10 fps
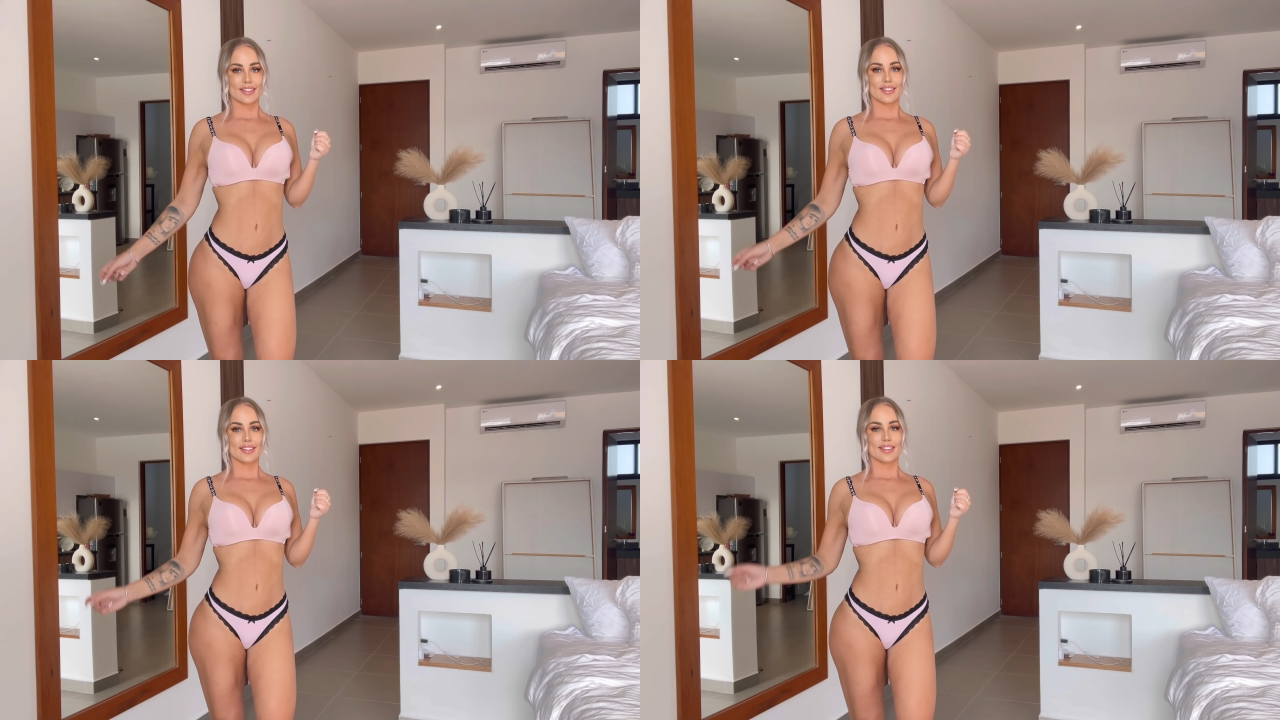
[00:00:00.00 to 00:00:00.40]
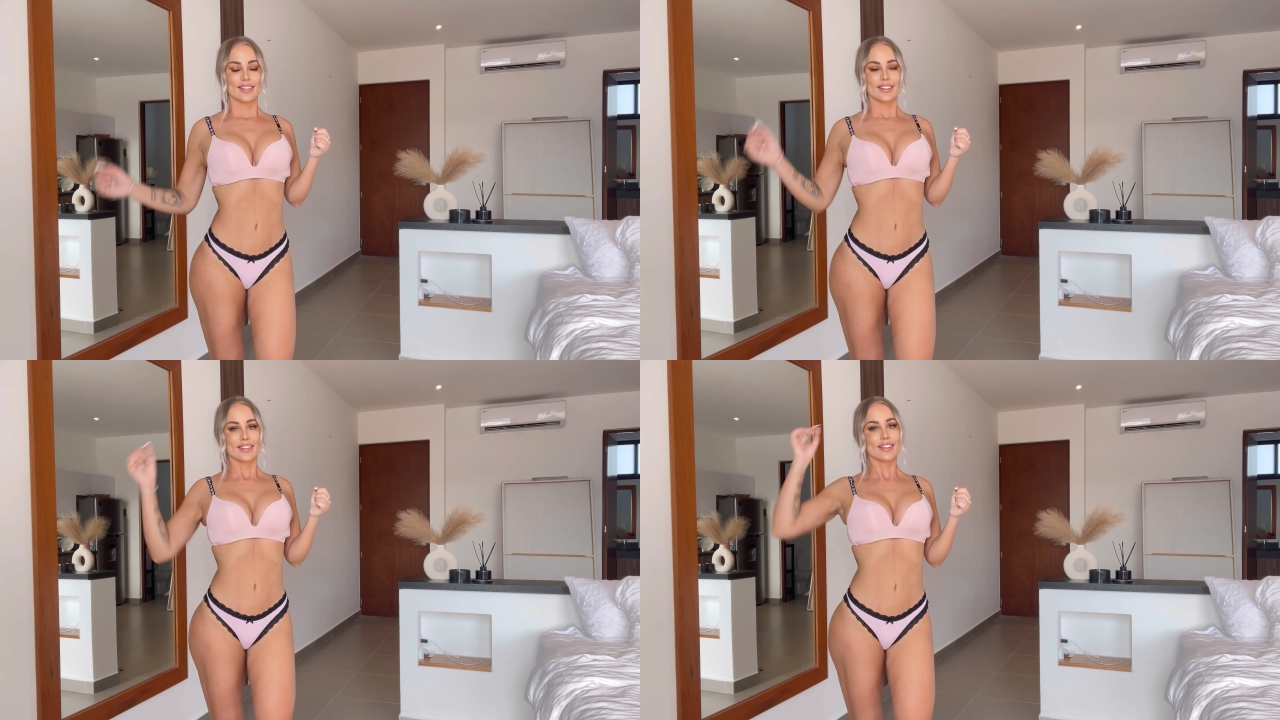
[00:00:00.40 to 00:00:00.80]

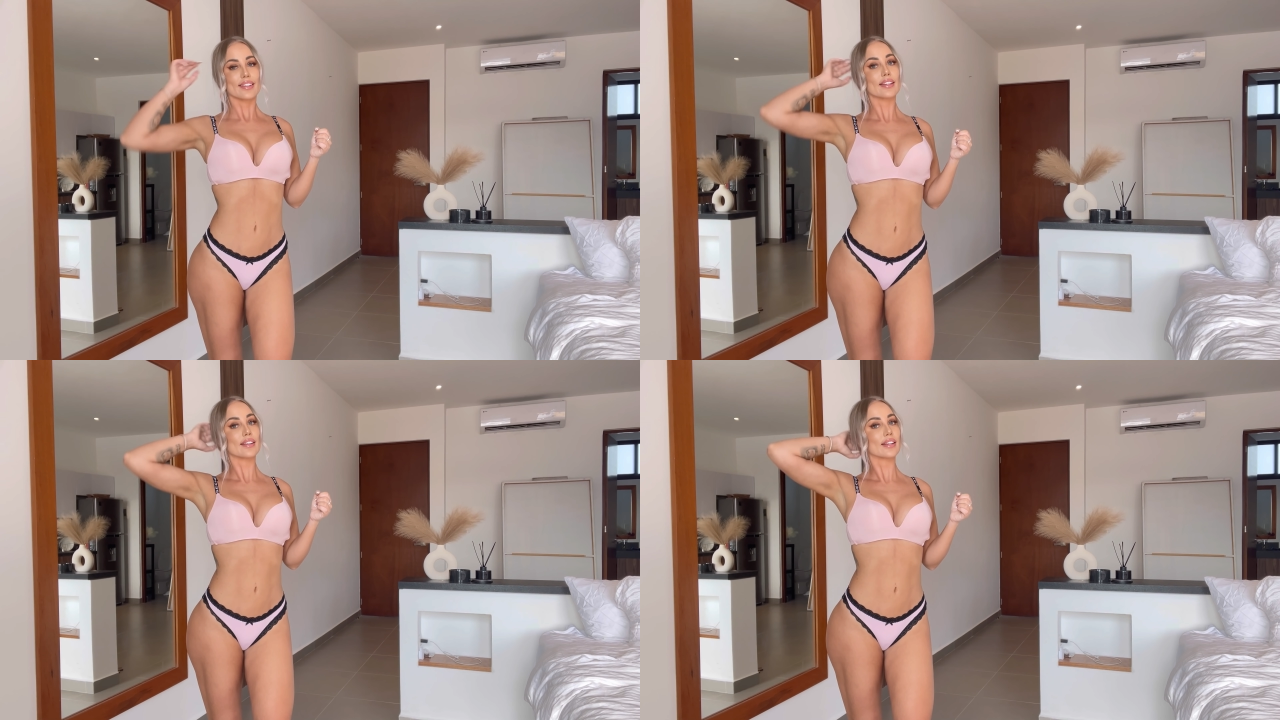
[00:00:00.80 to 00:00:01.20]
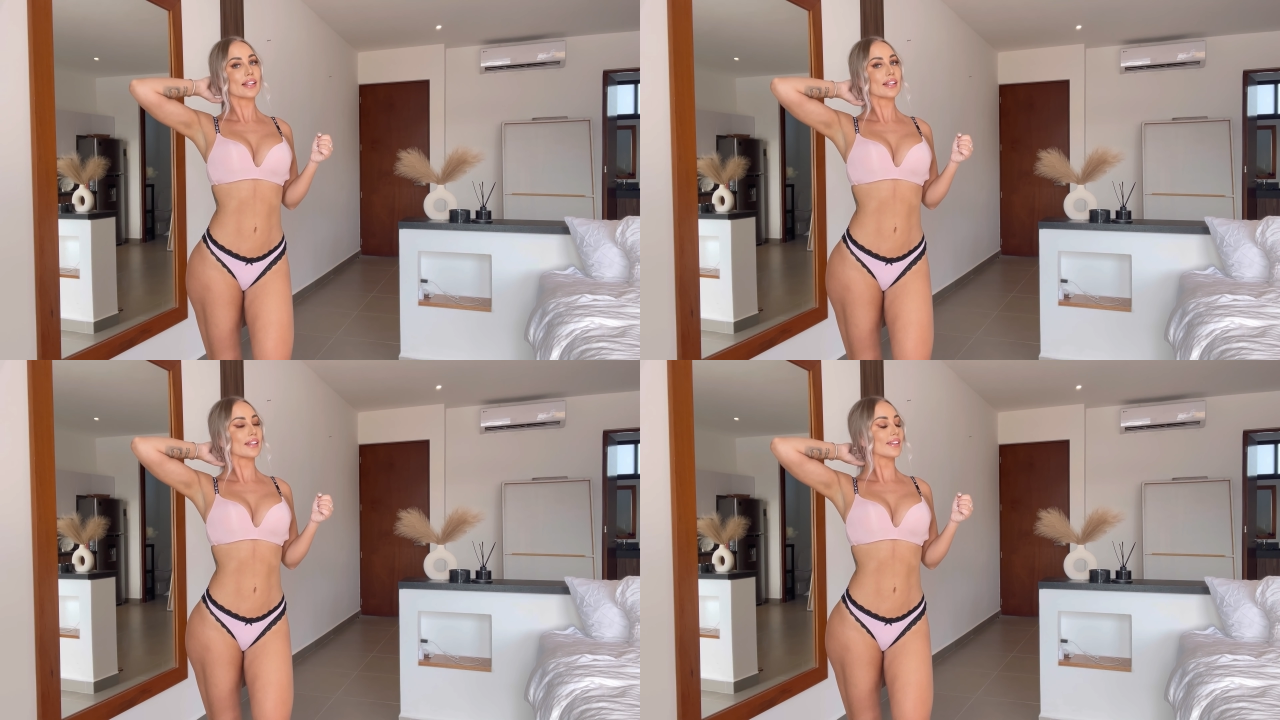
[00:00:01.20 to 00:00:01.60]

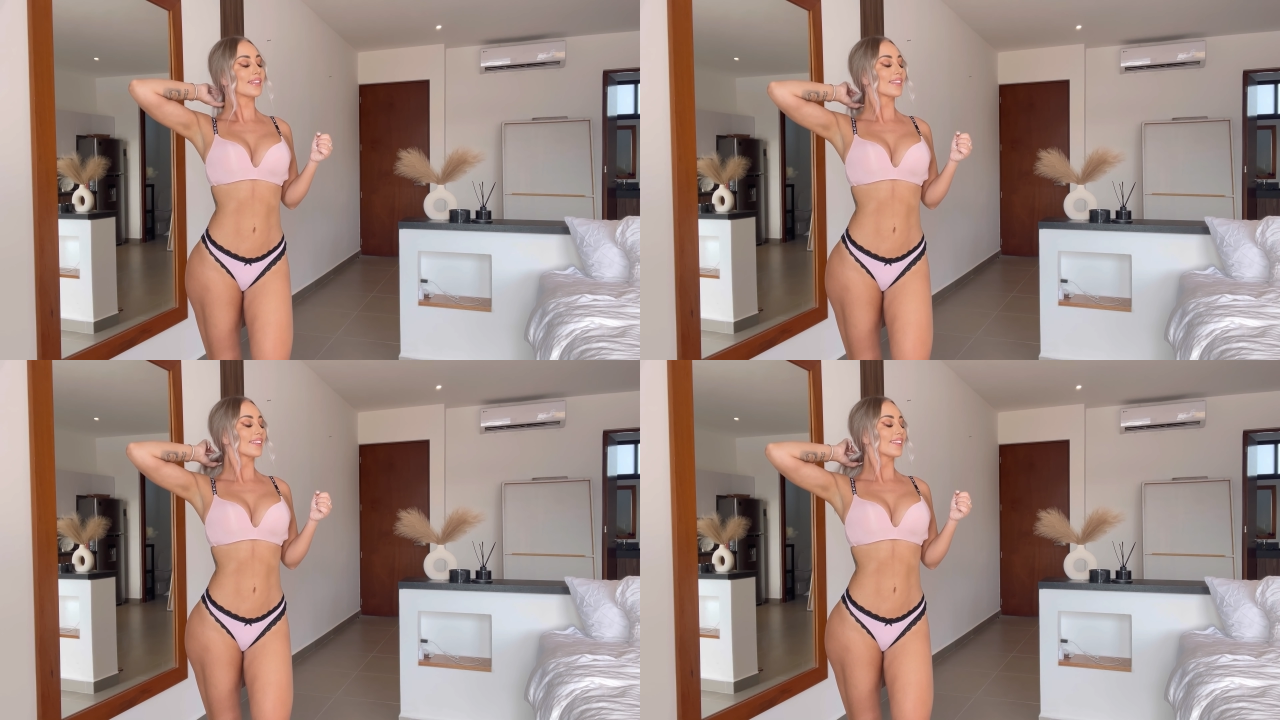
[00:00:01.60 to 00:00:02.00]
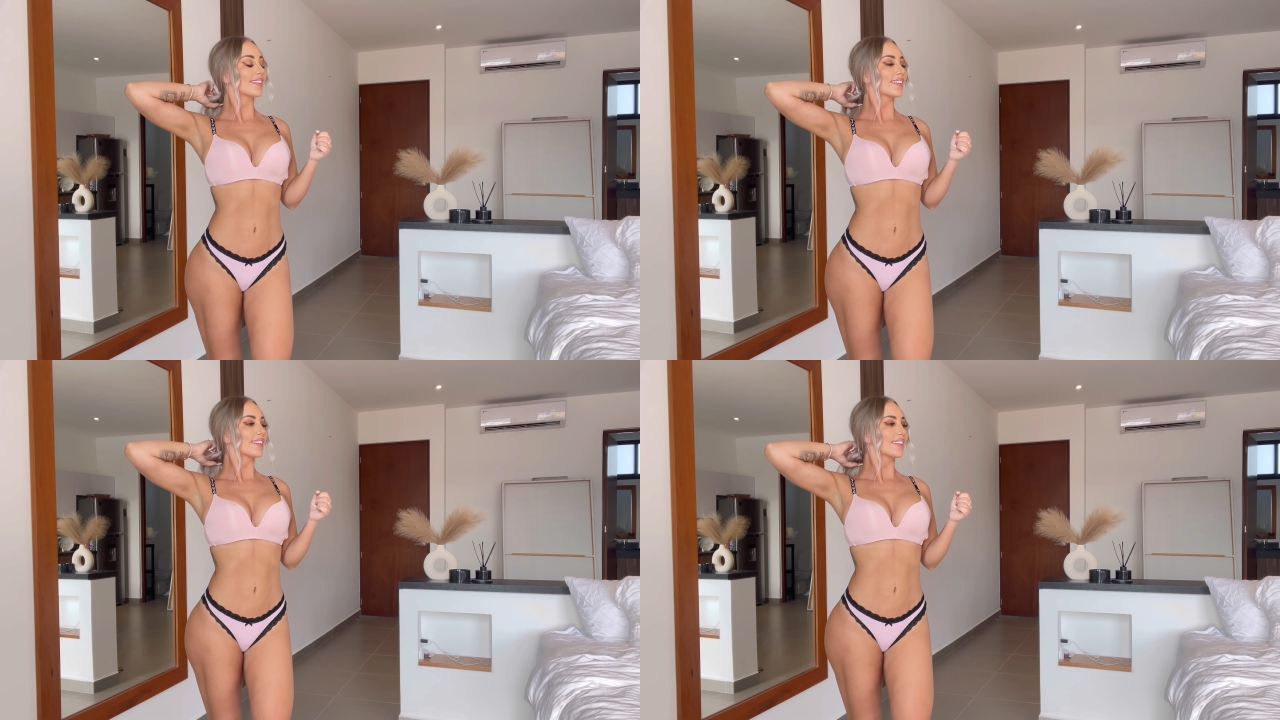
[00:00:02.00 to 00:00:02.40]

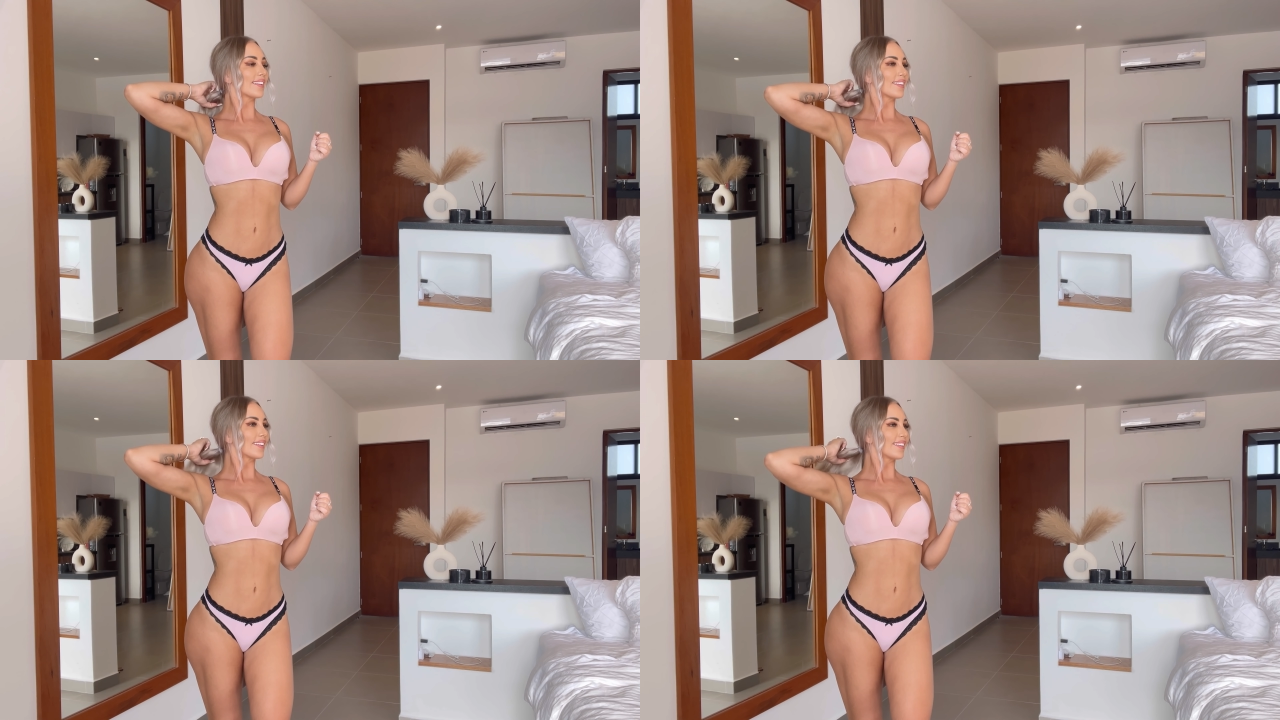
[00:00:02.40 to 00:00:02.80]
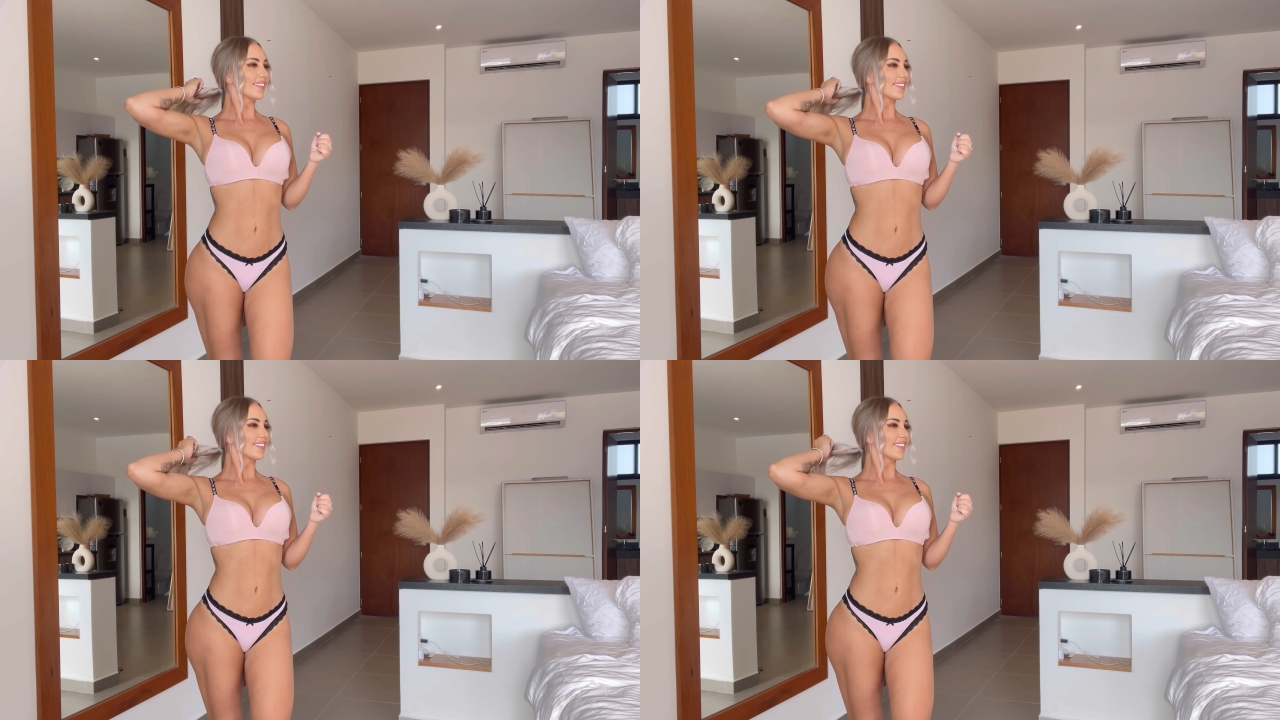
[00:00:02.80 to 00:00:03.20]
[no speech]